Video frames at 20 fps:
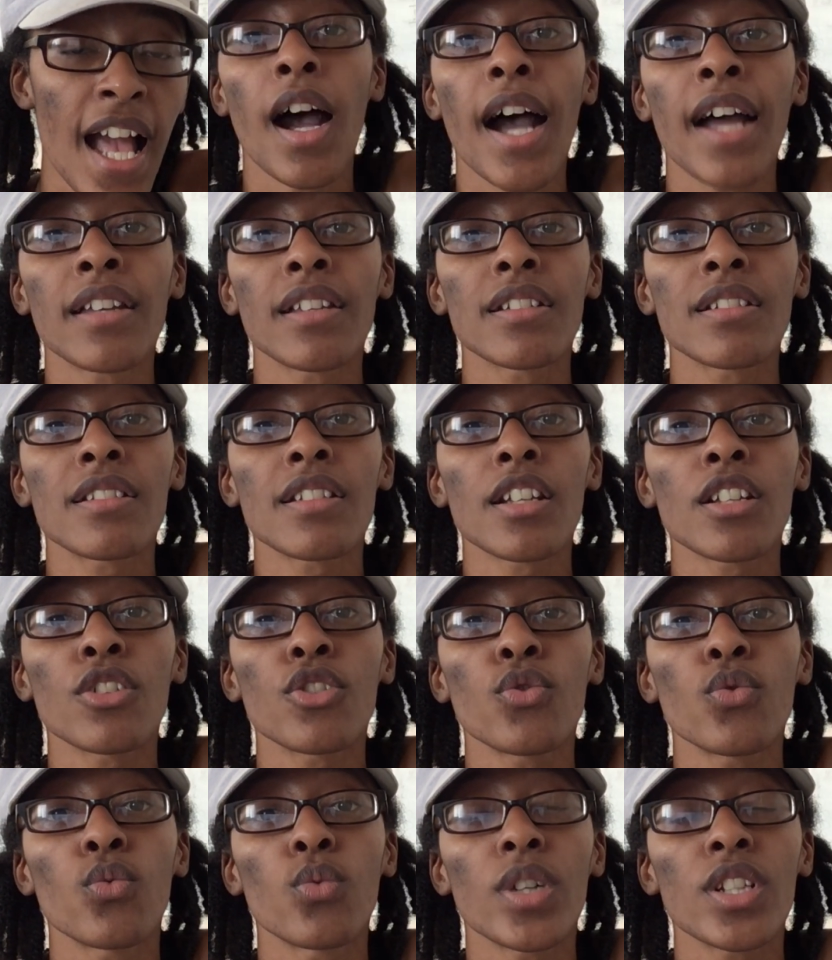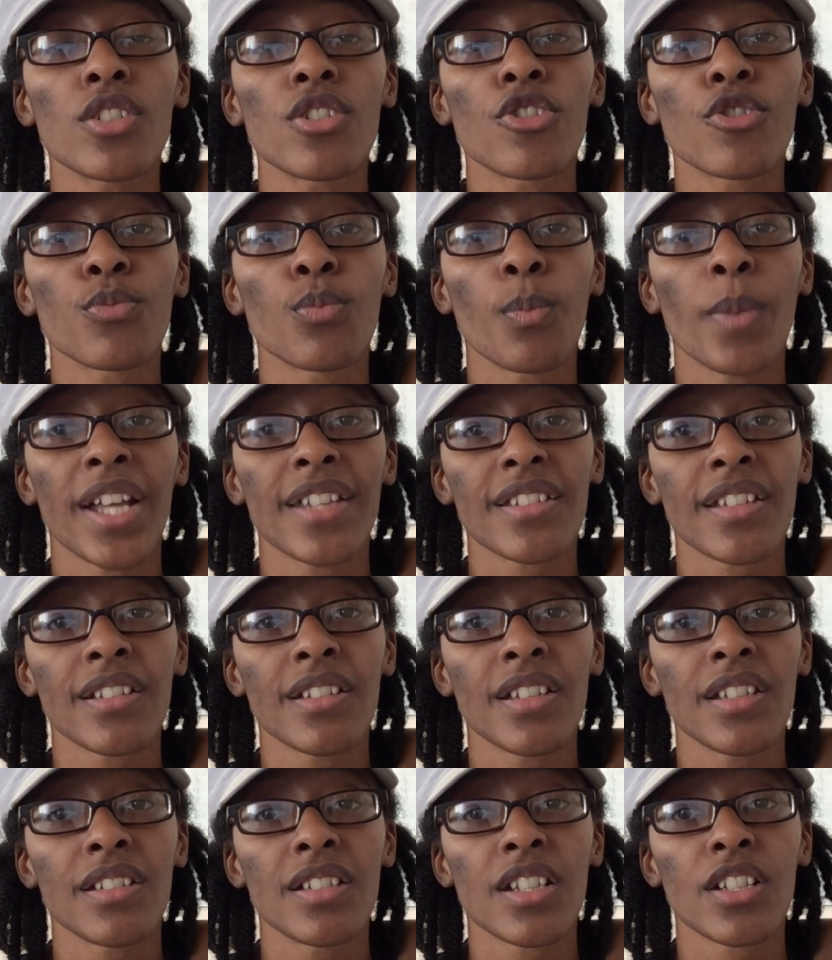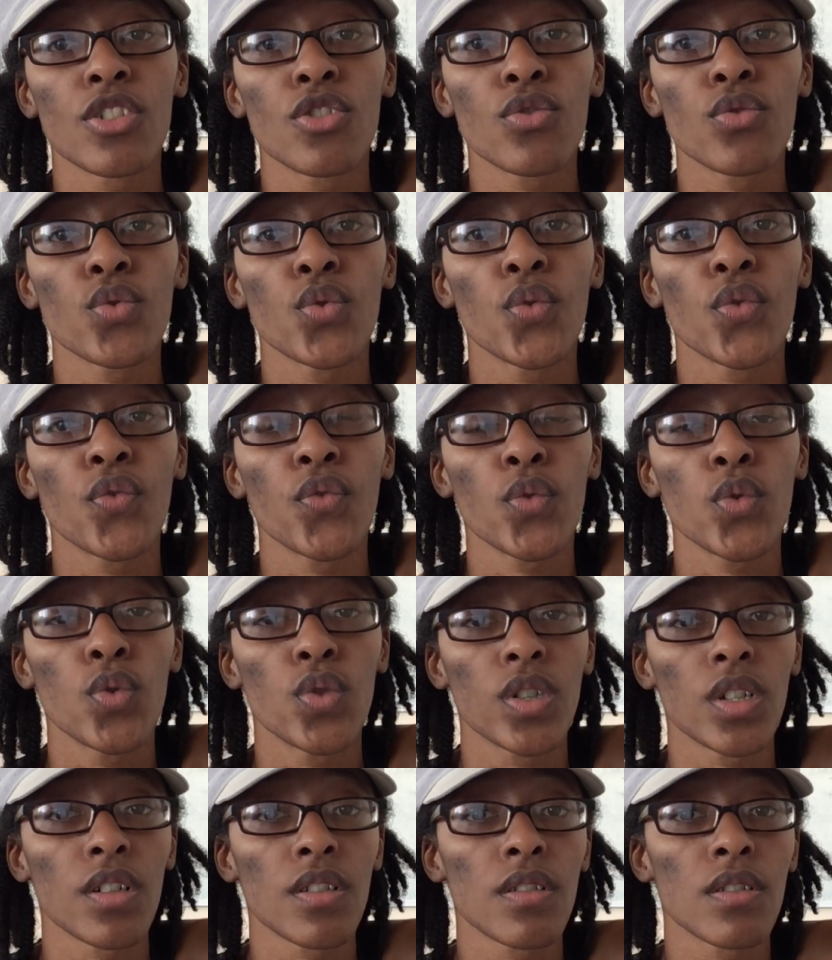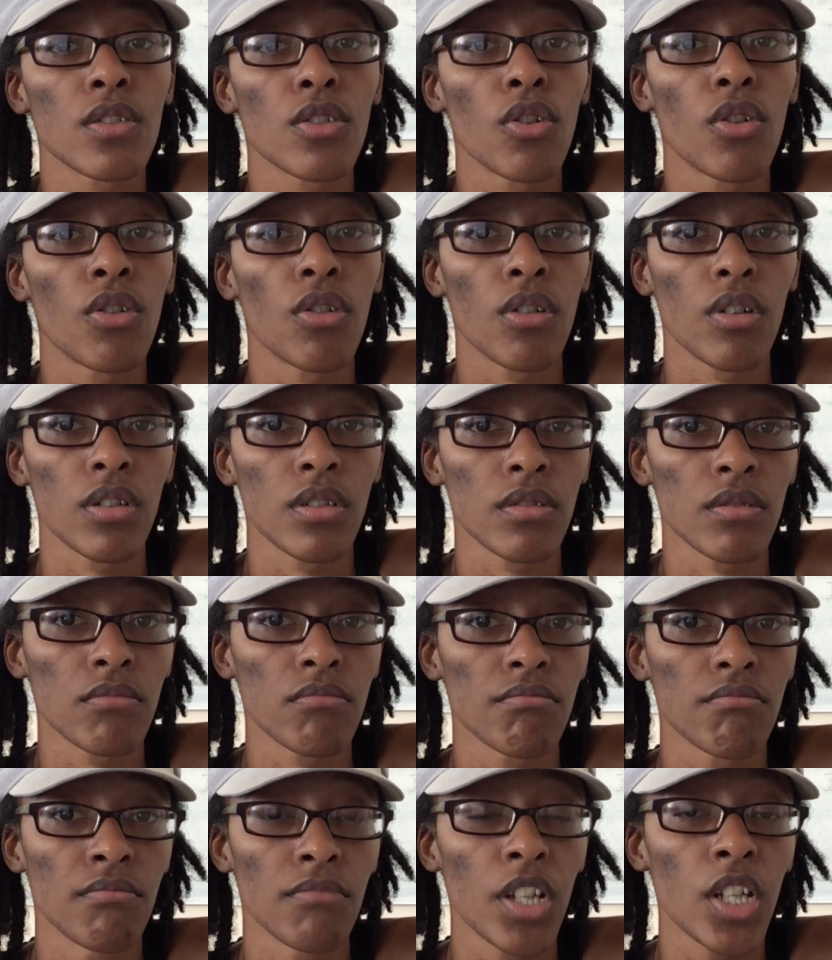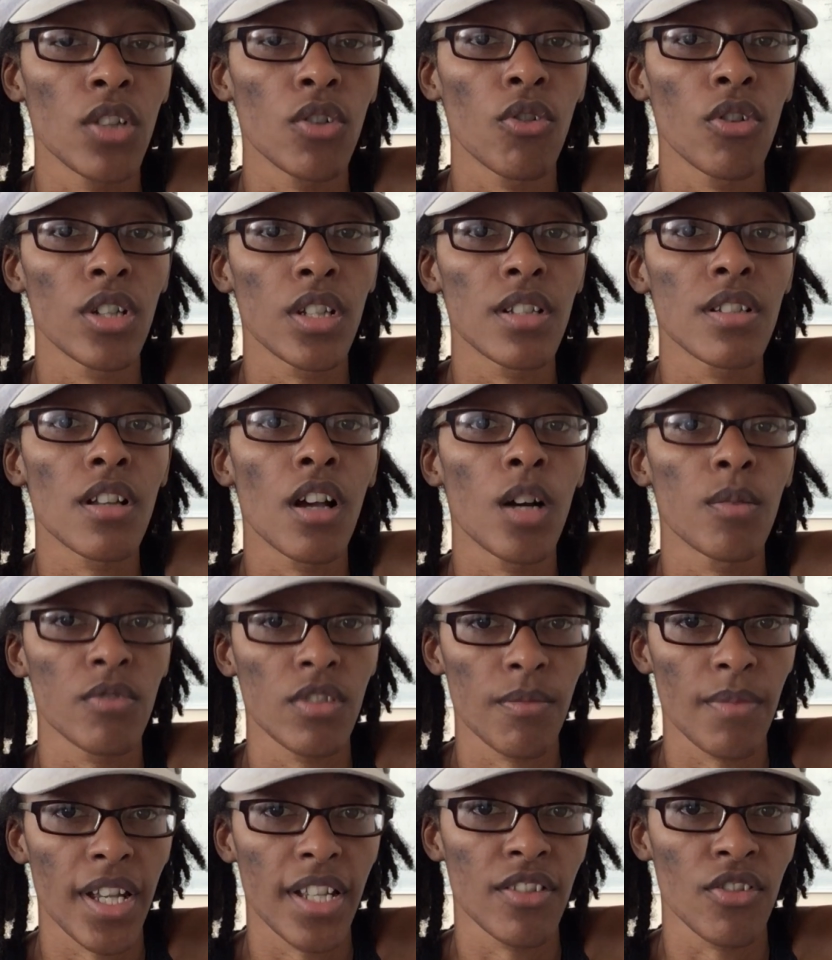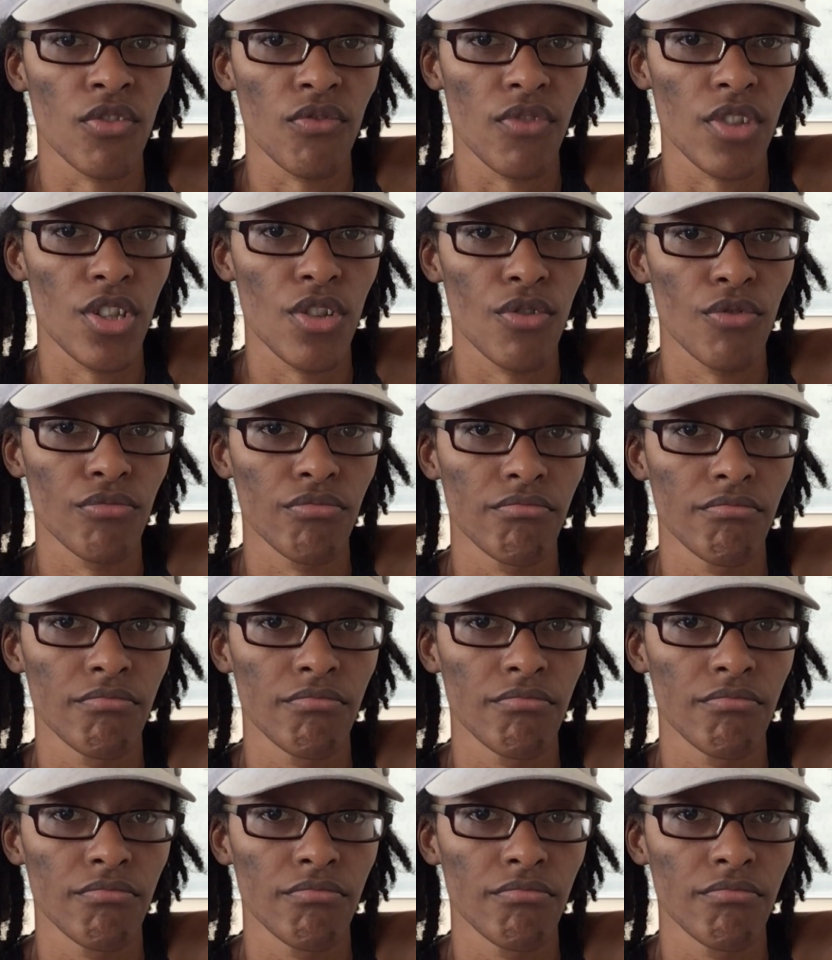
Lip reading: And they tell you which metadata to focus on in order to optimize your video.